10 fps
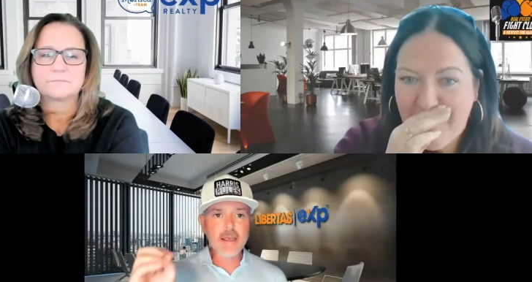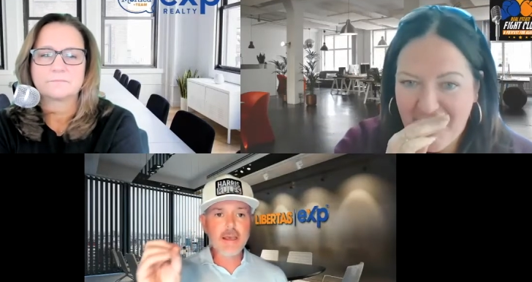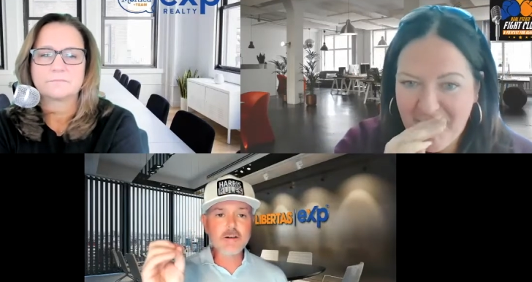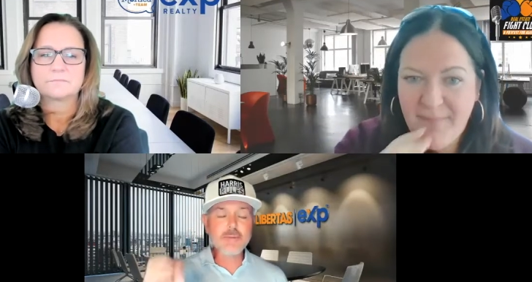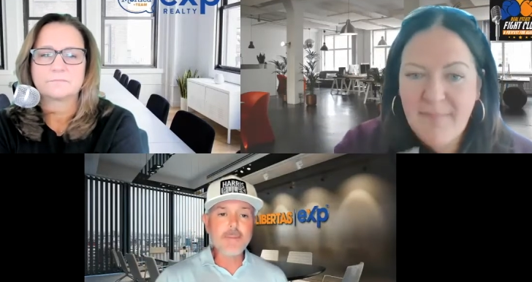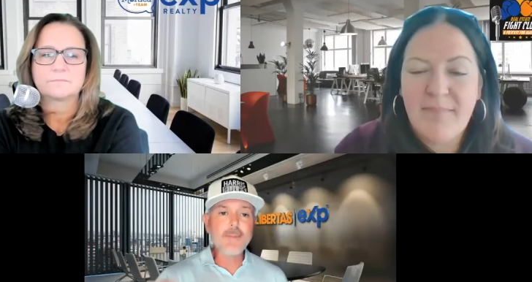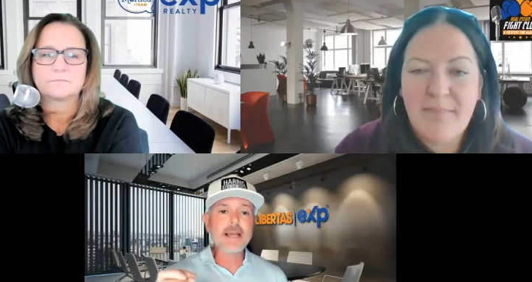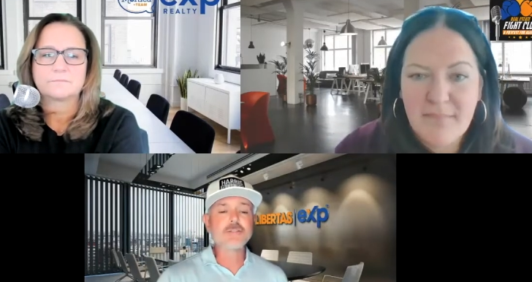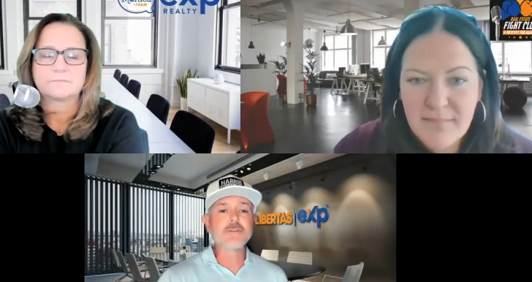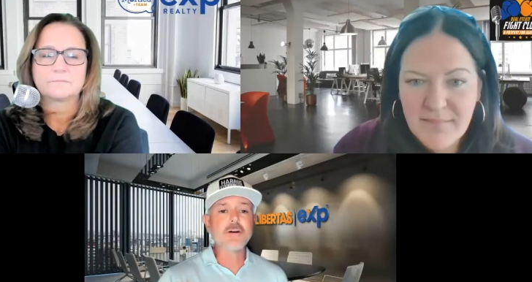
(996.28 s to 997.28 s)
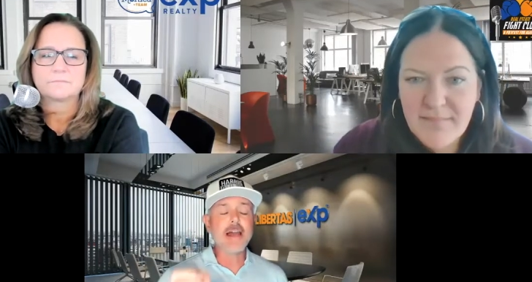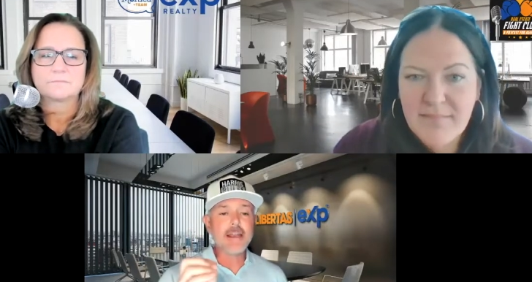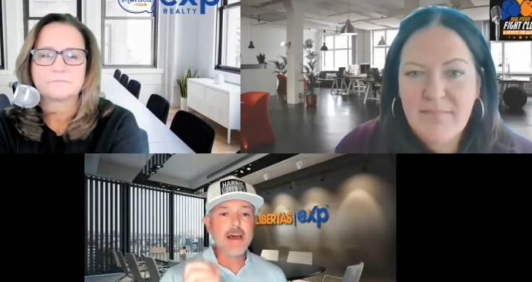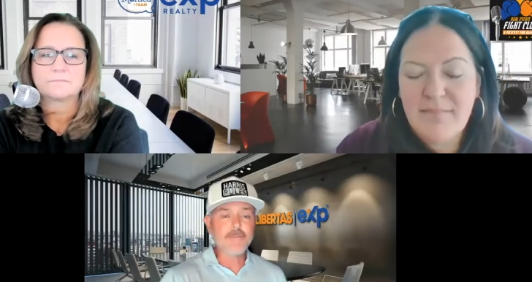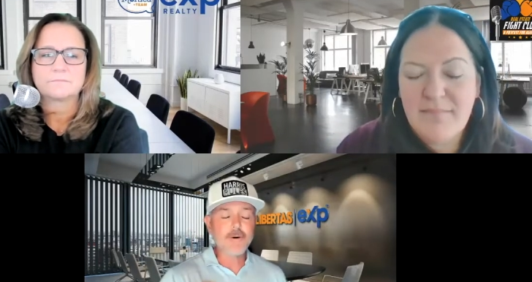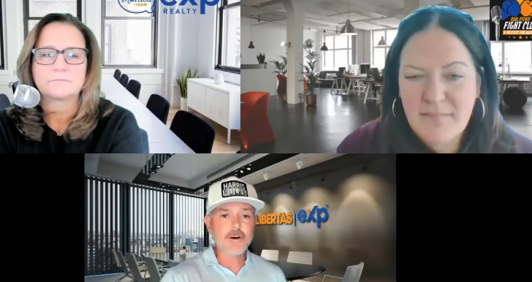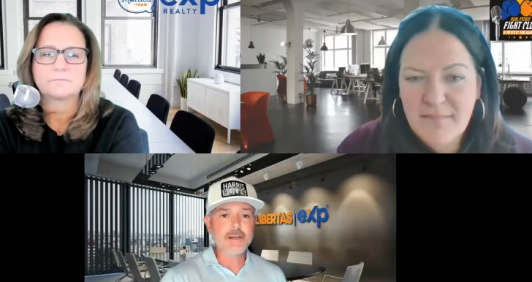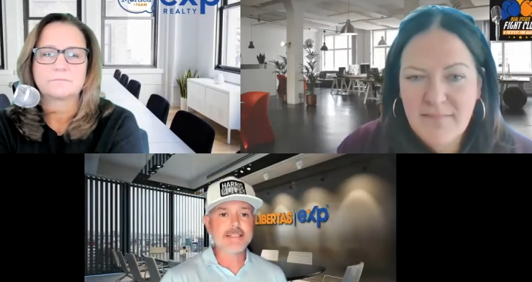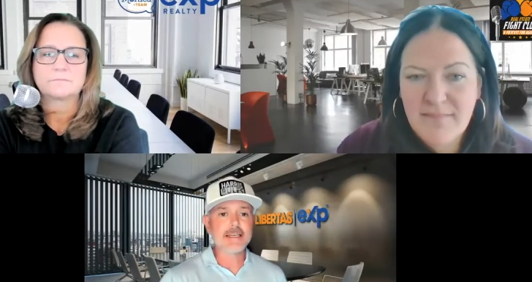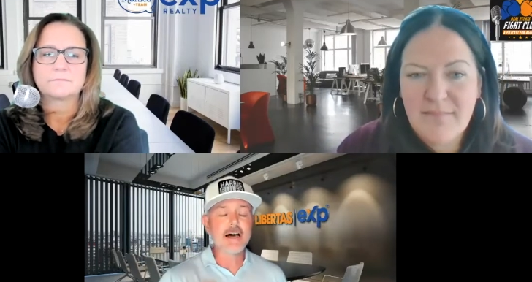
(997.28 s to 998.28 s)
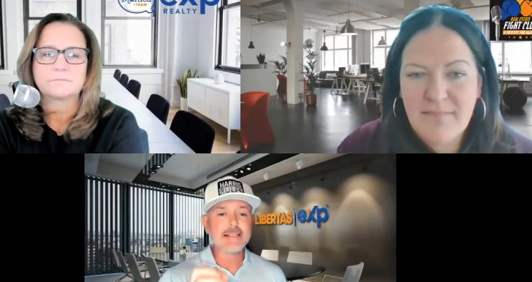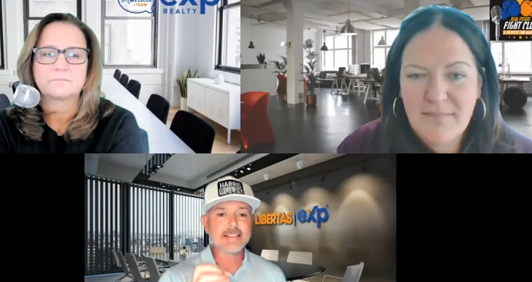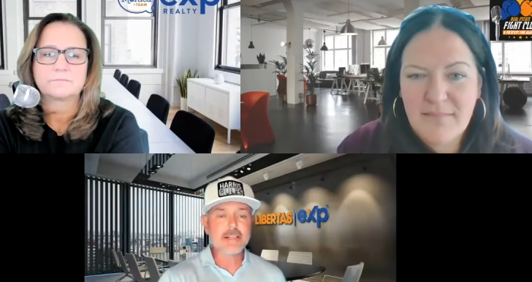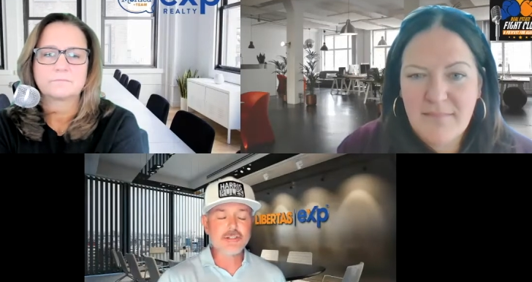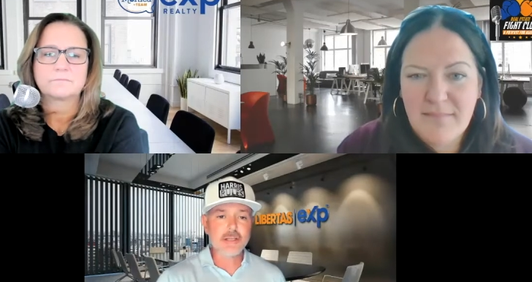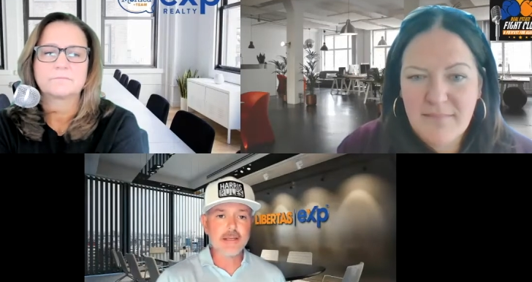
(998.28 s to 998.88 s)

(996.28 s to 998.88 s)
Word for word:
Speaker 1: It was my biggest regret not focusing on essentially